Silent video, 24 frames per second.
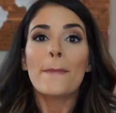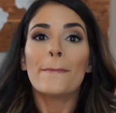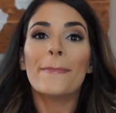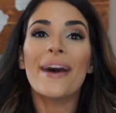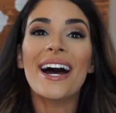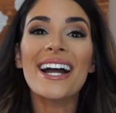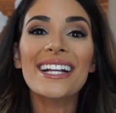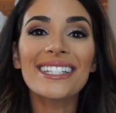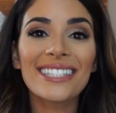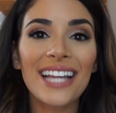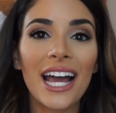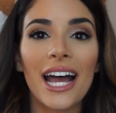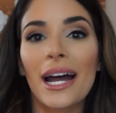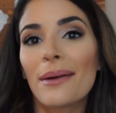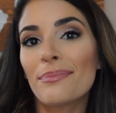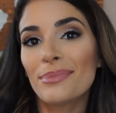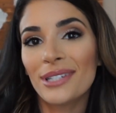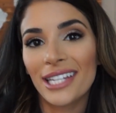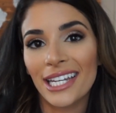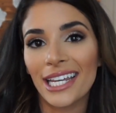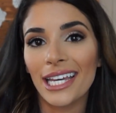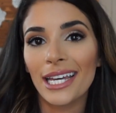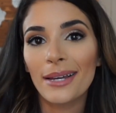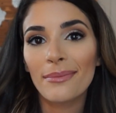my
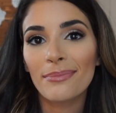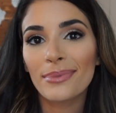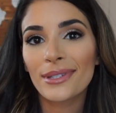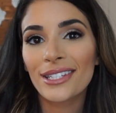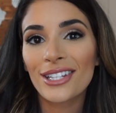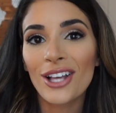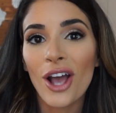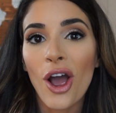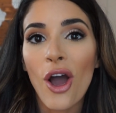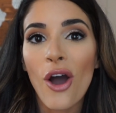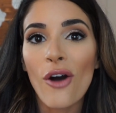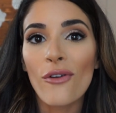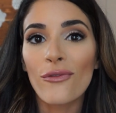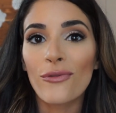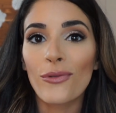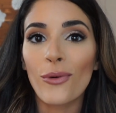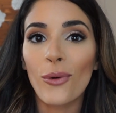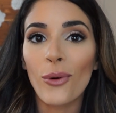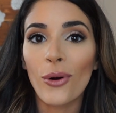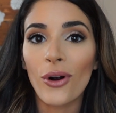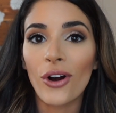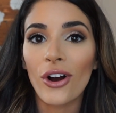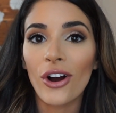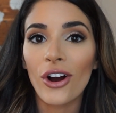top tips
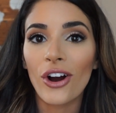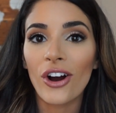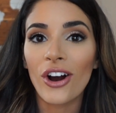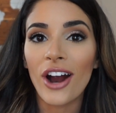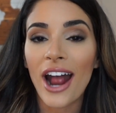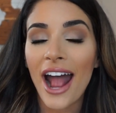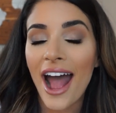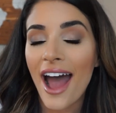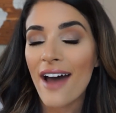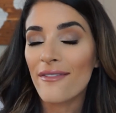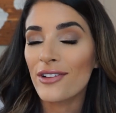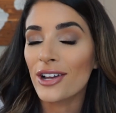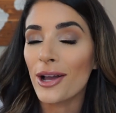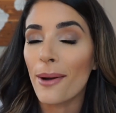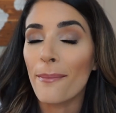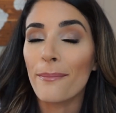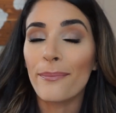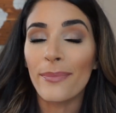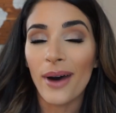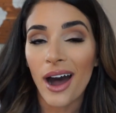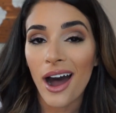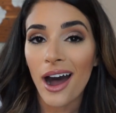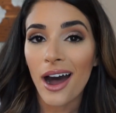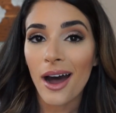for having a
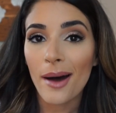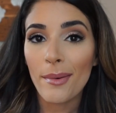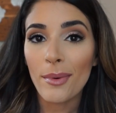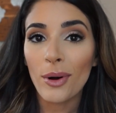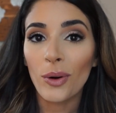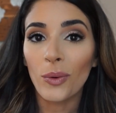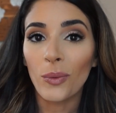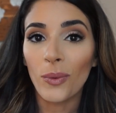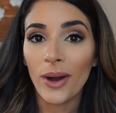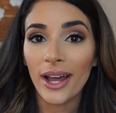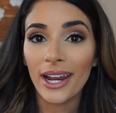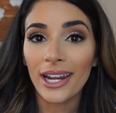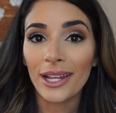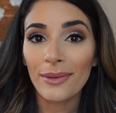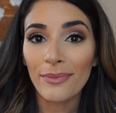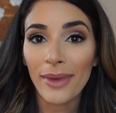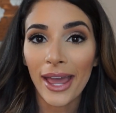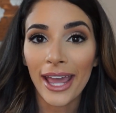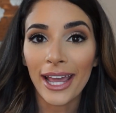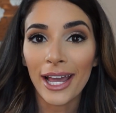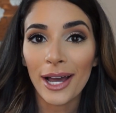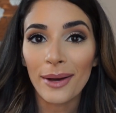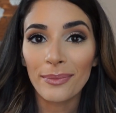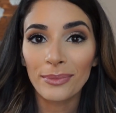bomb wedding
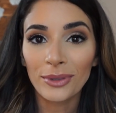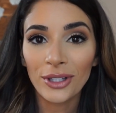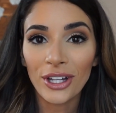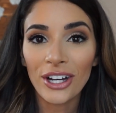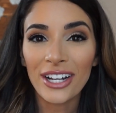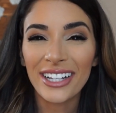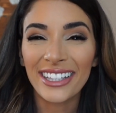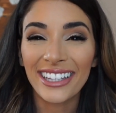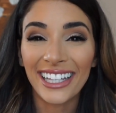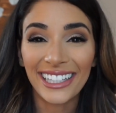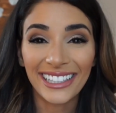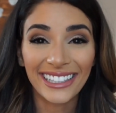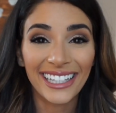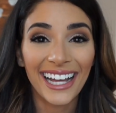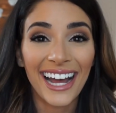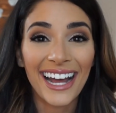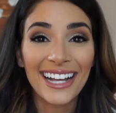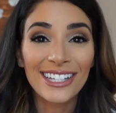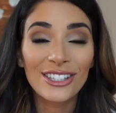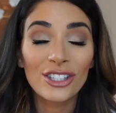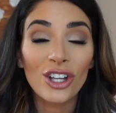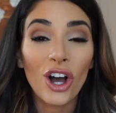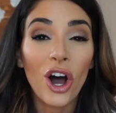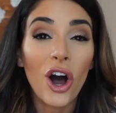makeup look that
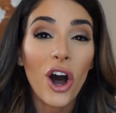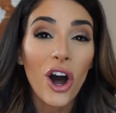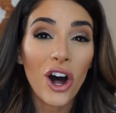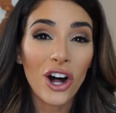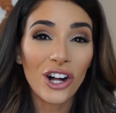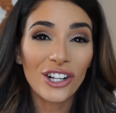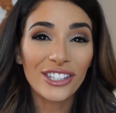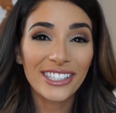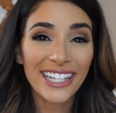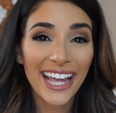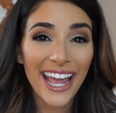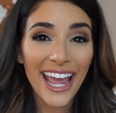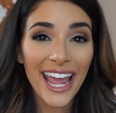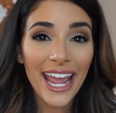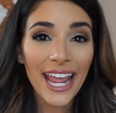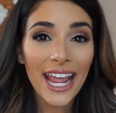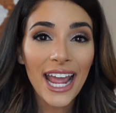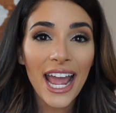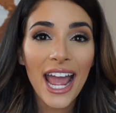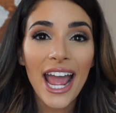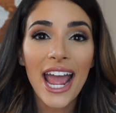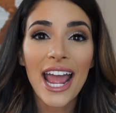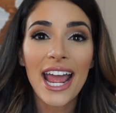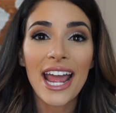lasts all
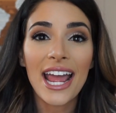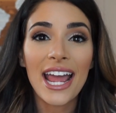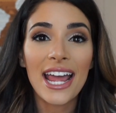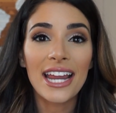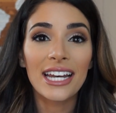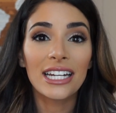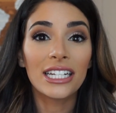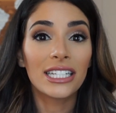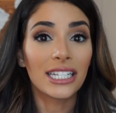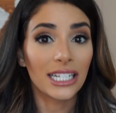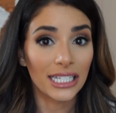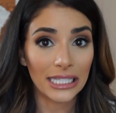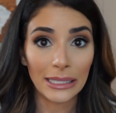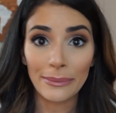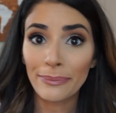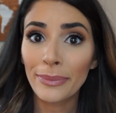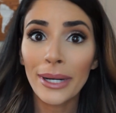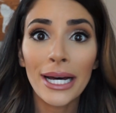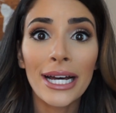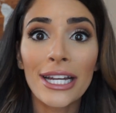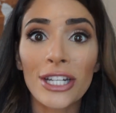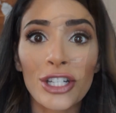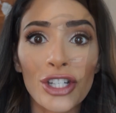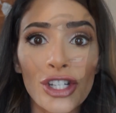day and doesn't
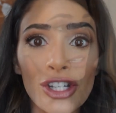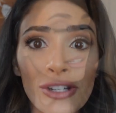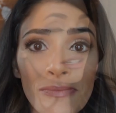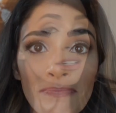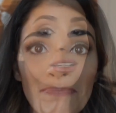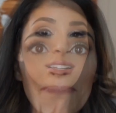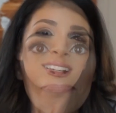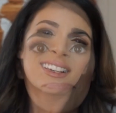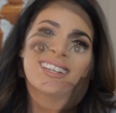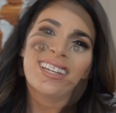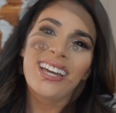budge.